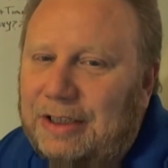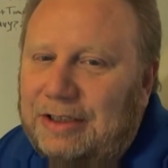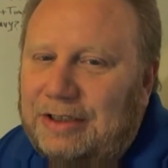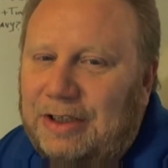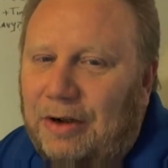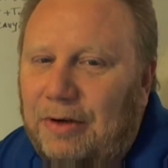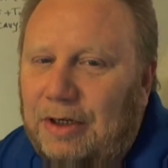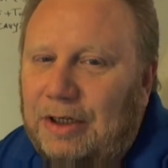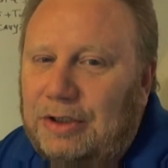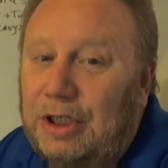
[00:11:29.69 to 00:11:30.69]
So,
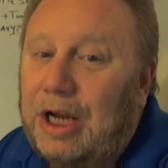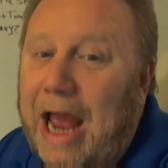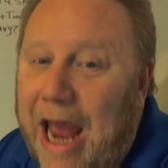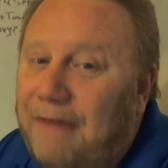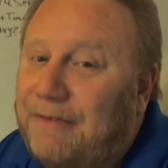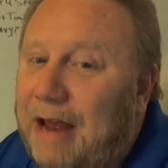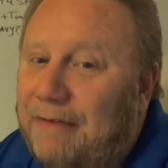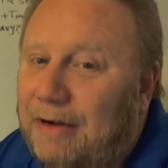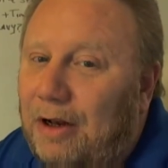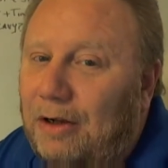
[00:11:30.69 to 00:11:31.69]
do you have to have
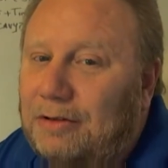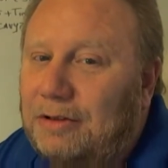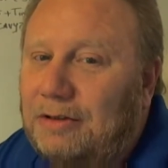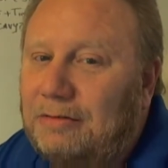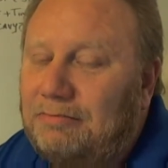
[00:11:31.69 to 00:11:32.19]
a closer?